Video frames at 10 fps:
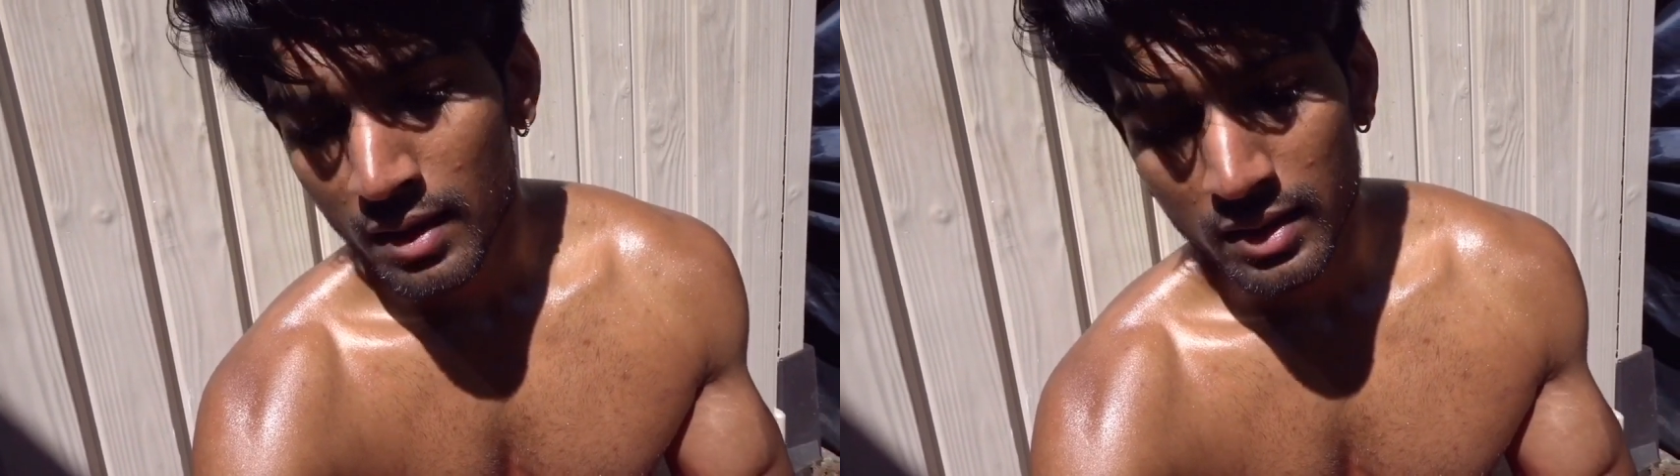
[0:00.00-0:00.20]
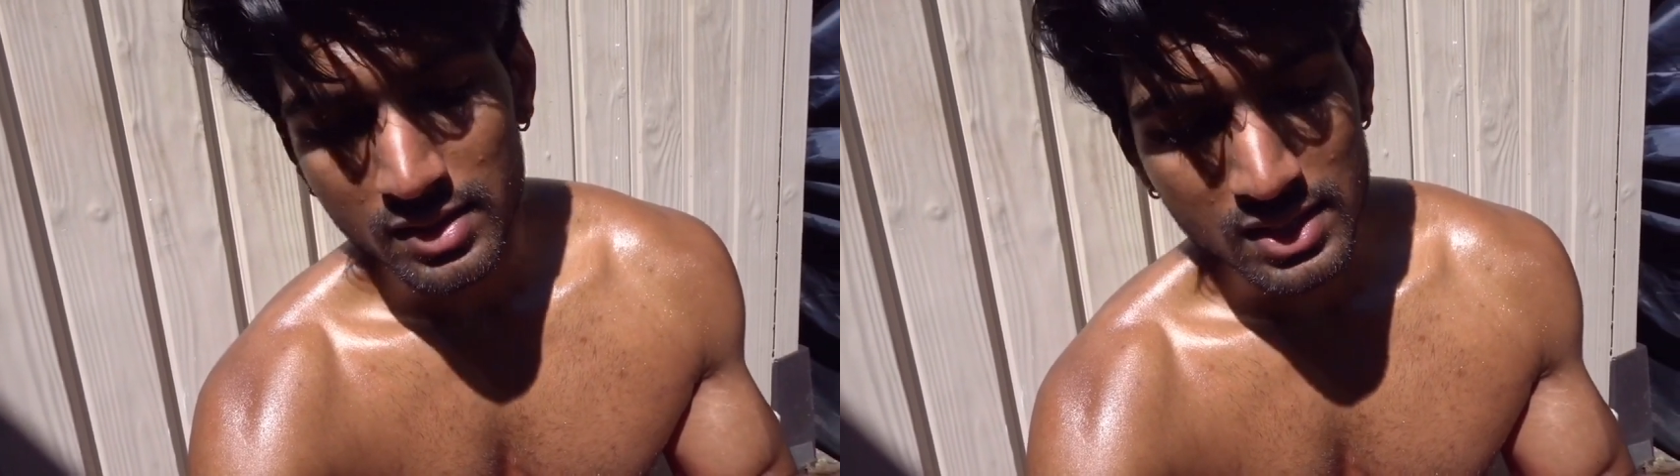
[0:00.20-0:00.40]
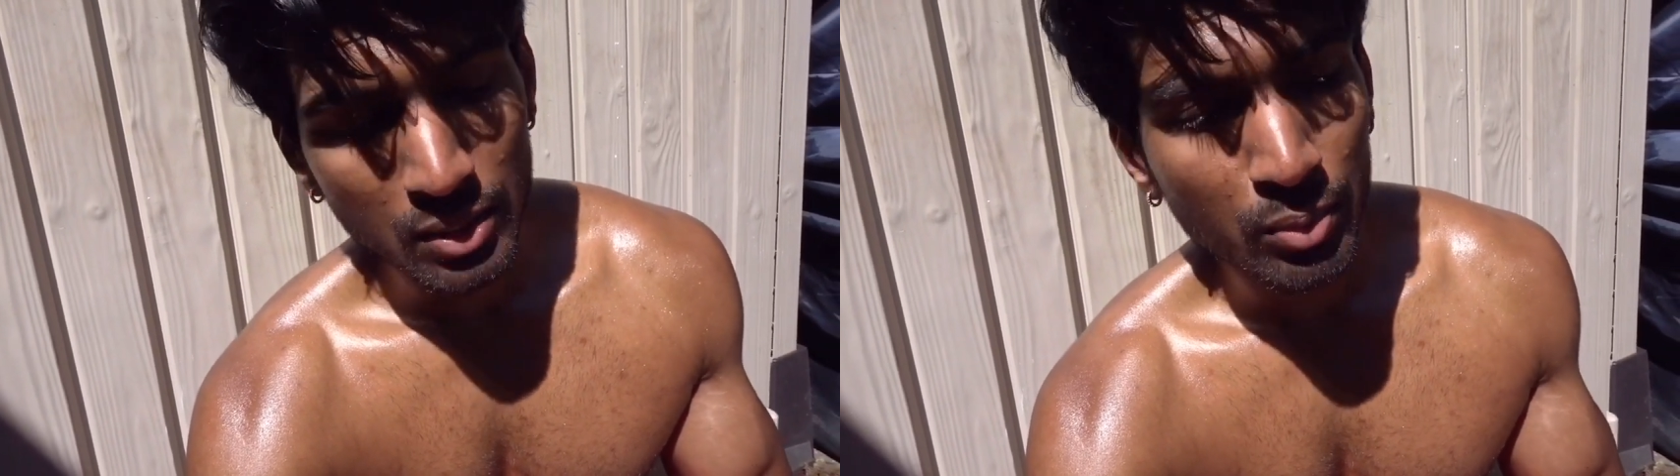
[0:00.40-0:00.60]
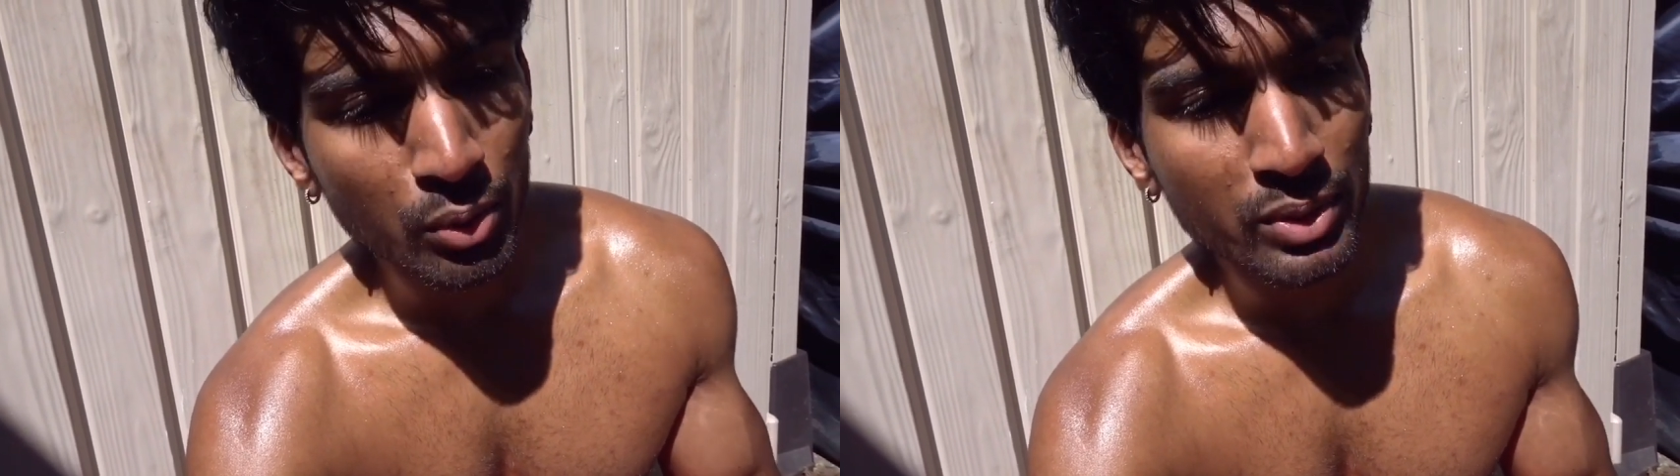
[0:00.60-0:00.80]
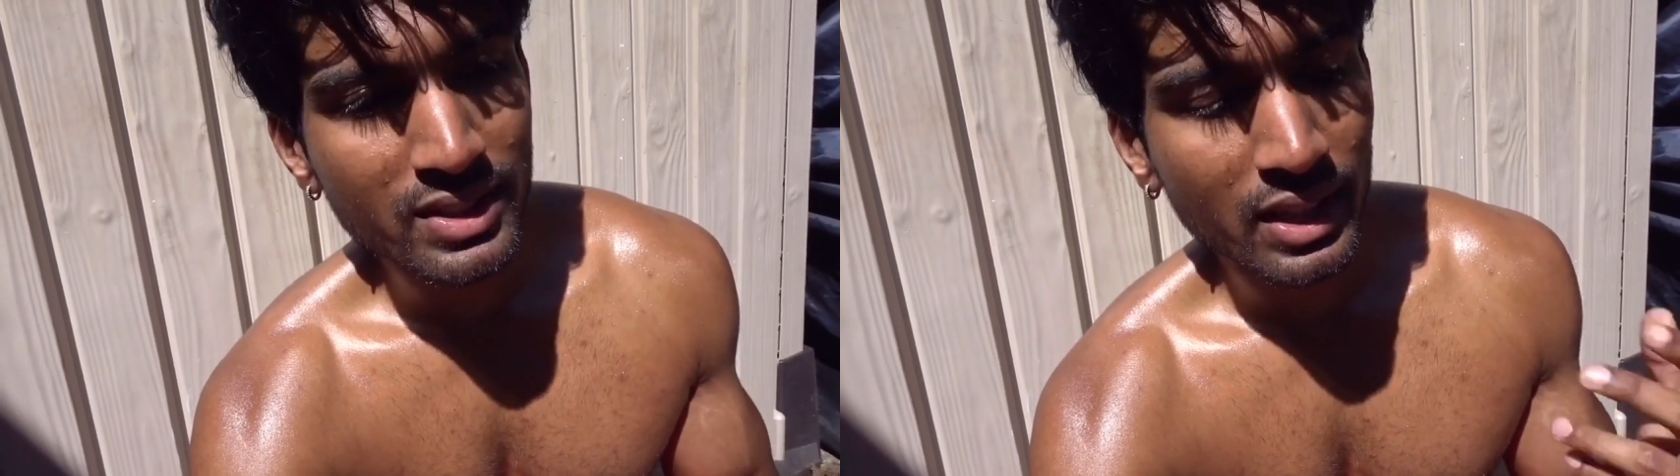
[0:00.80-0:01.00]
the same way
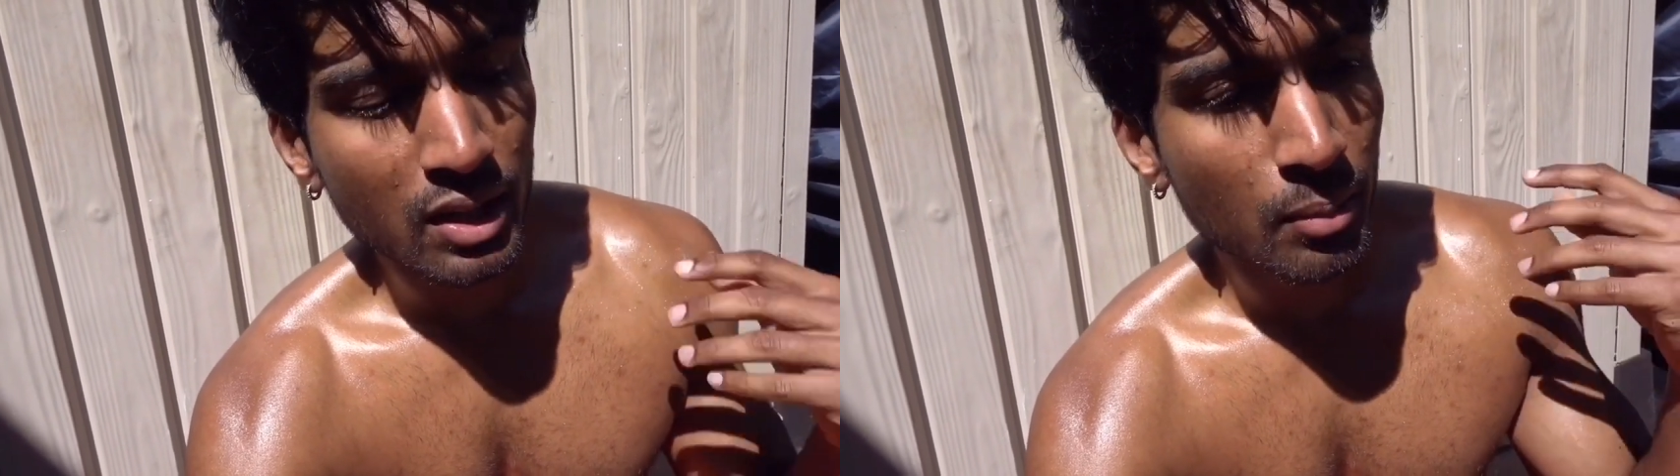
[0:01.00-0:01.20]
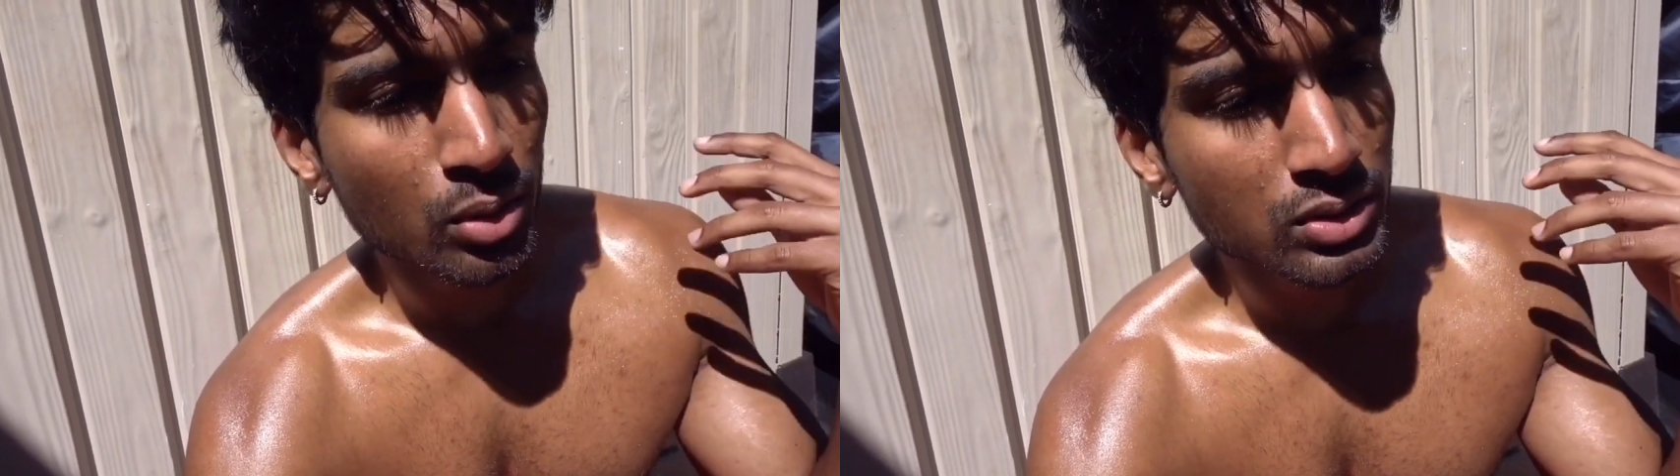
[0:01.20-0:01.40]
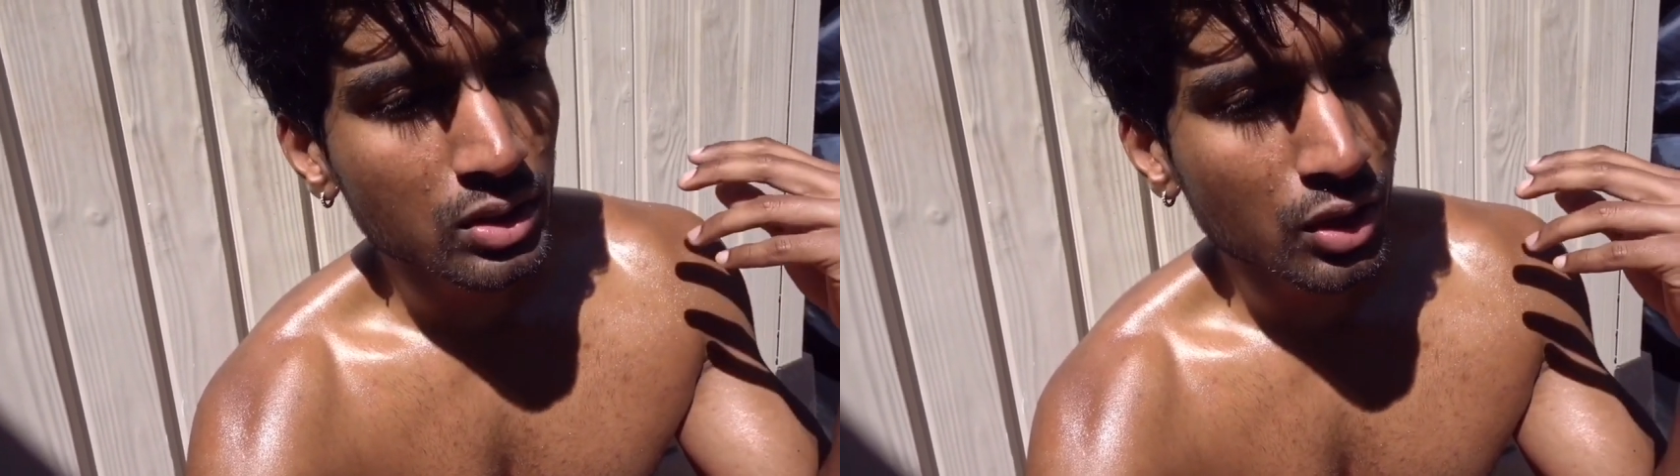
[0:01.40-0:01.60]
we think about